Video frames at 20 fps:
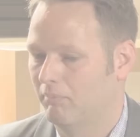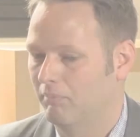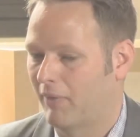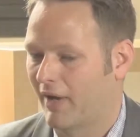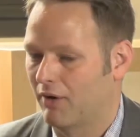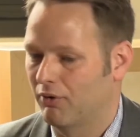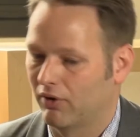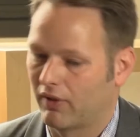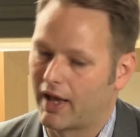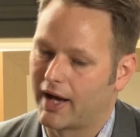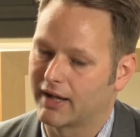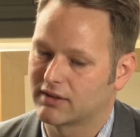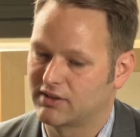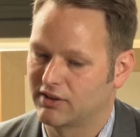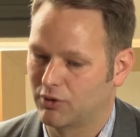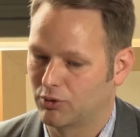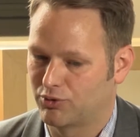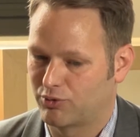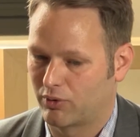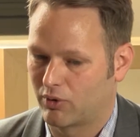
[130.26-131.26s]
By
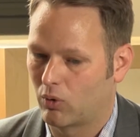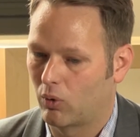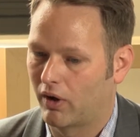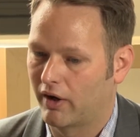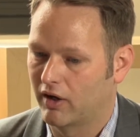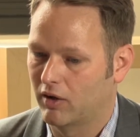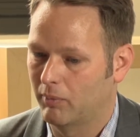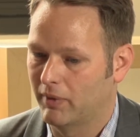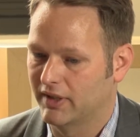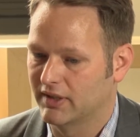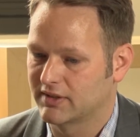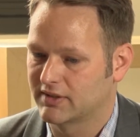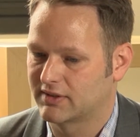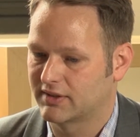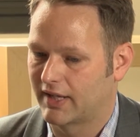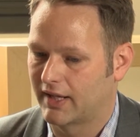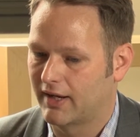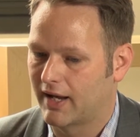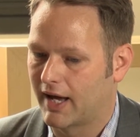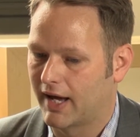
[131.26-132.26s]
relaxing those
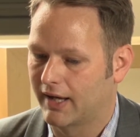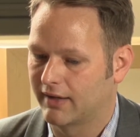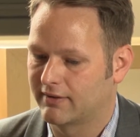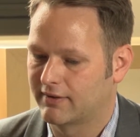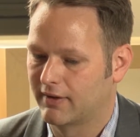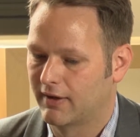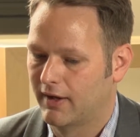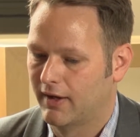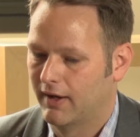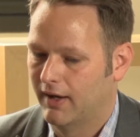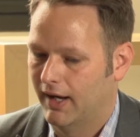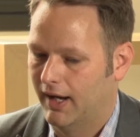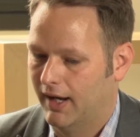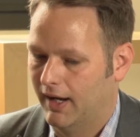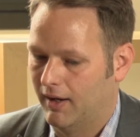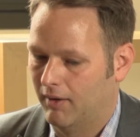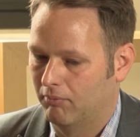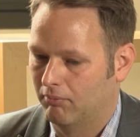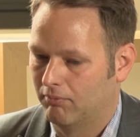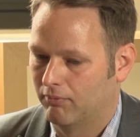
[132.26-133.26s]
requirements and not
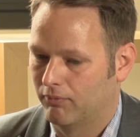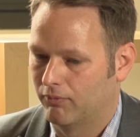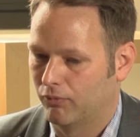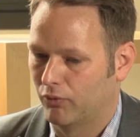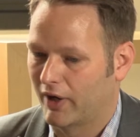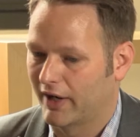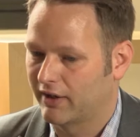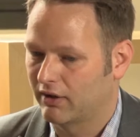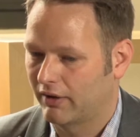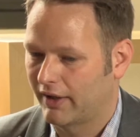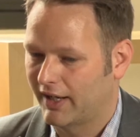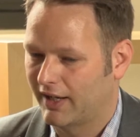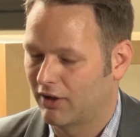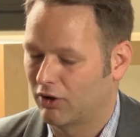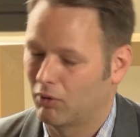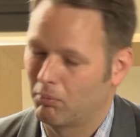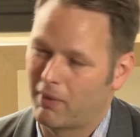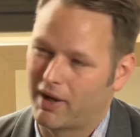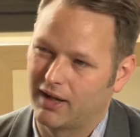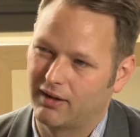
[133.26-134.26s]
regulating
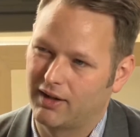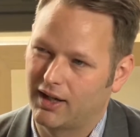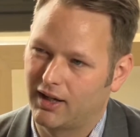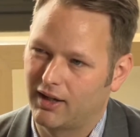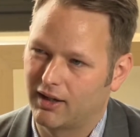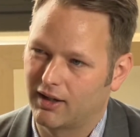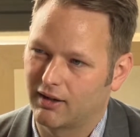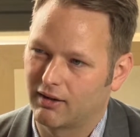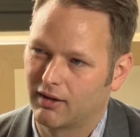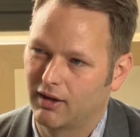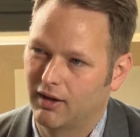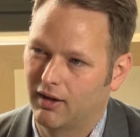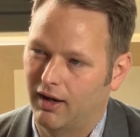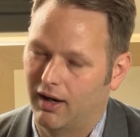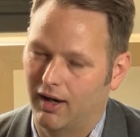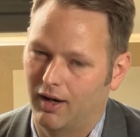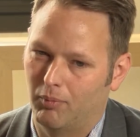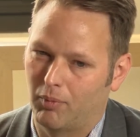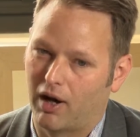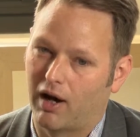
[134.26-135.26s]
or mandating
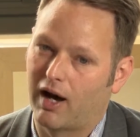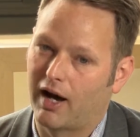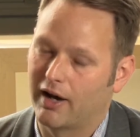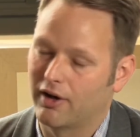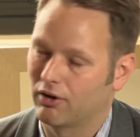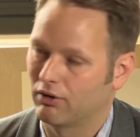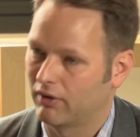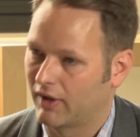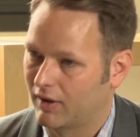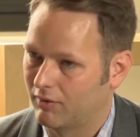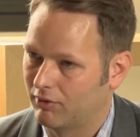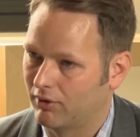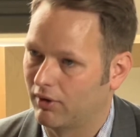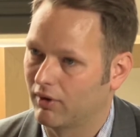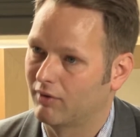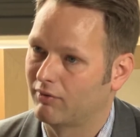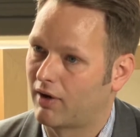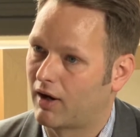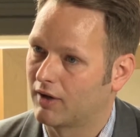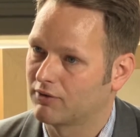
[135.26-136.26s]
a higher
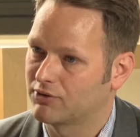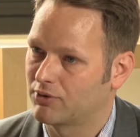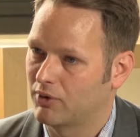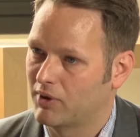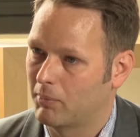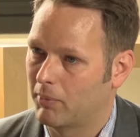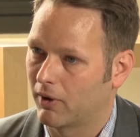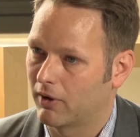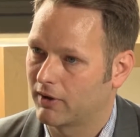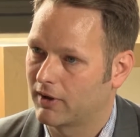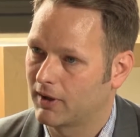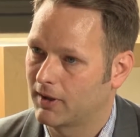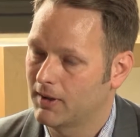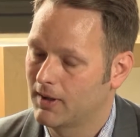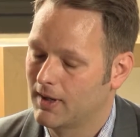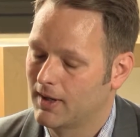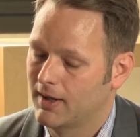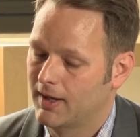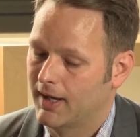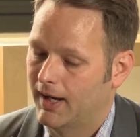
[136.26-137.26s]
level of off-street parking
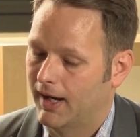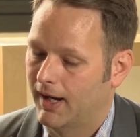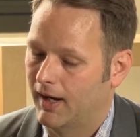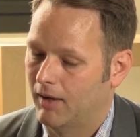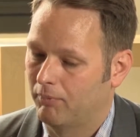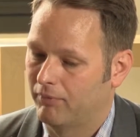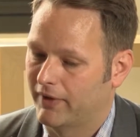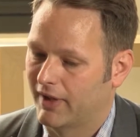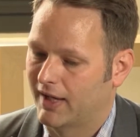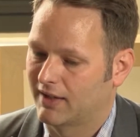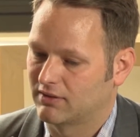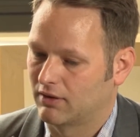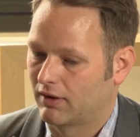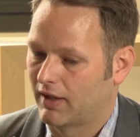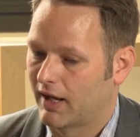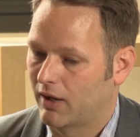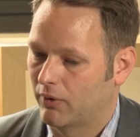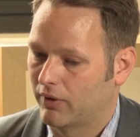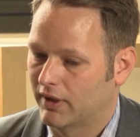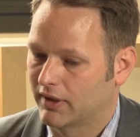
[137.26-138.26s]
has
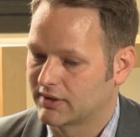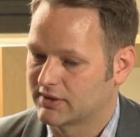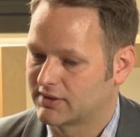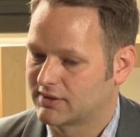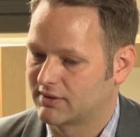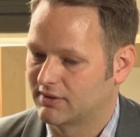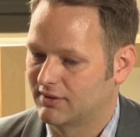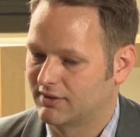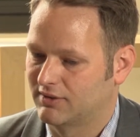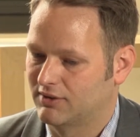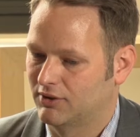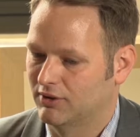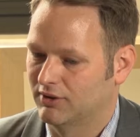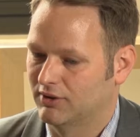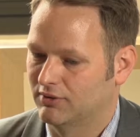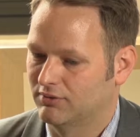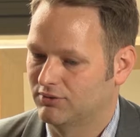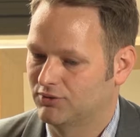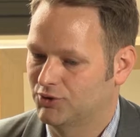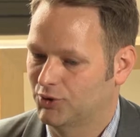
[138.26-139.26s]
allowed us
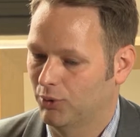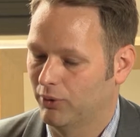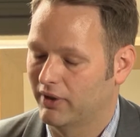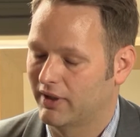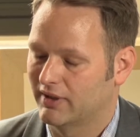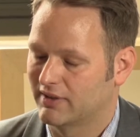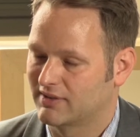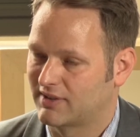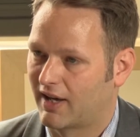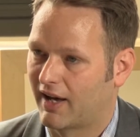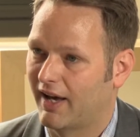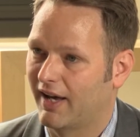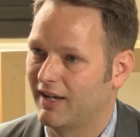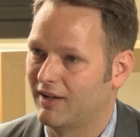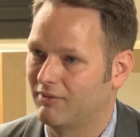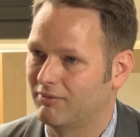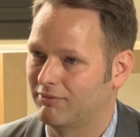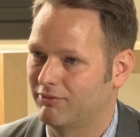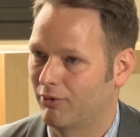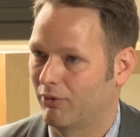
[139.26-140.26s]
to truly
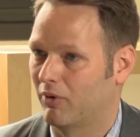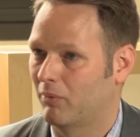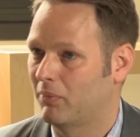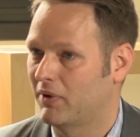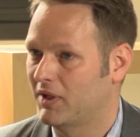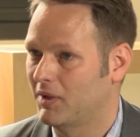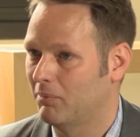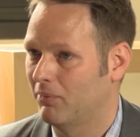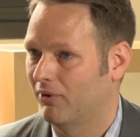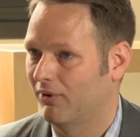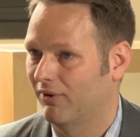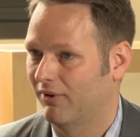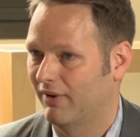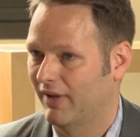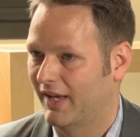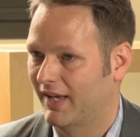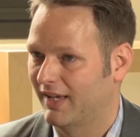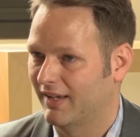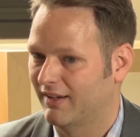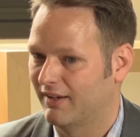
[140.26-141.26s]
design for the people
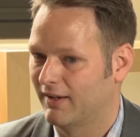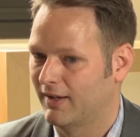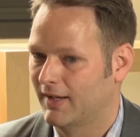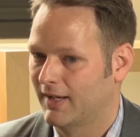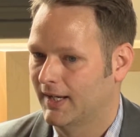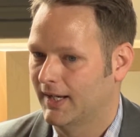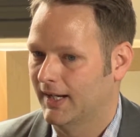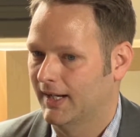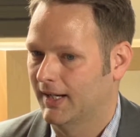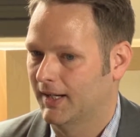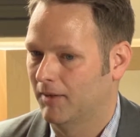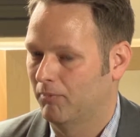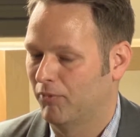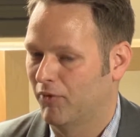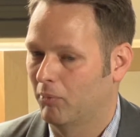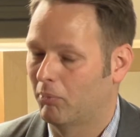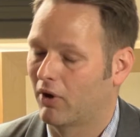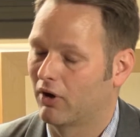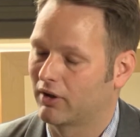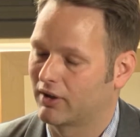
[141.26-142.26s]
and
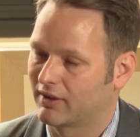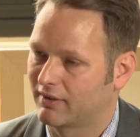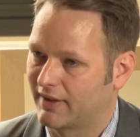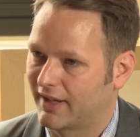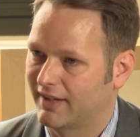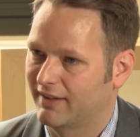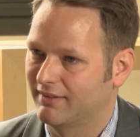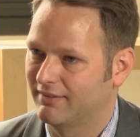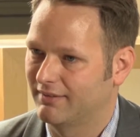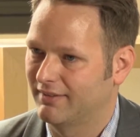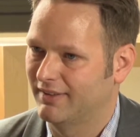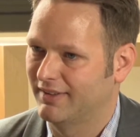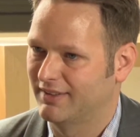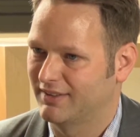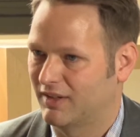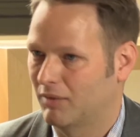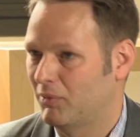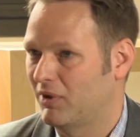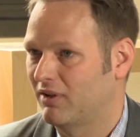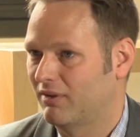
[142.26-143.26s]
the market that
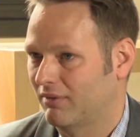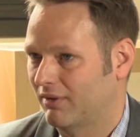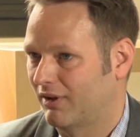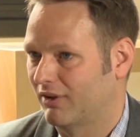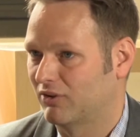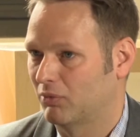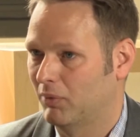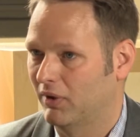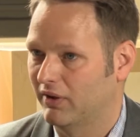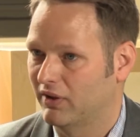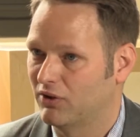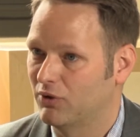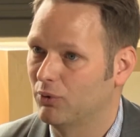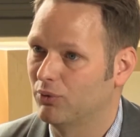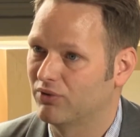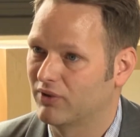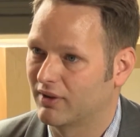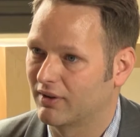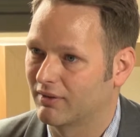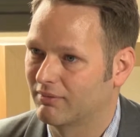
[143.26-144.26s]
is going to be ultimately
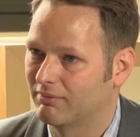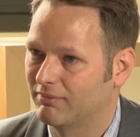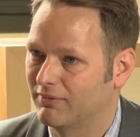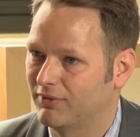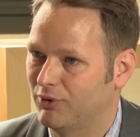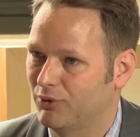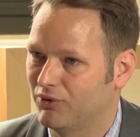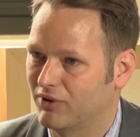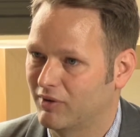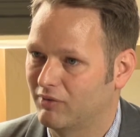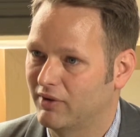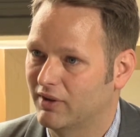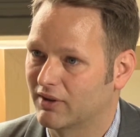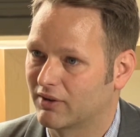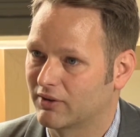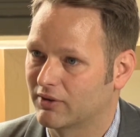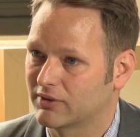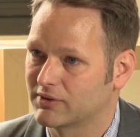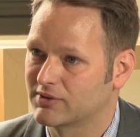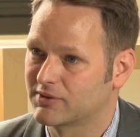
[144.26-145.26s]
using
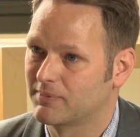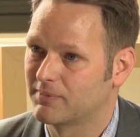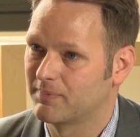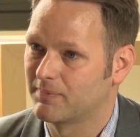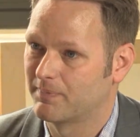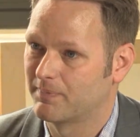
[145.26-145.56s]
vehicles.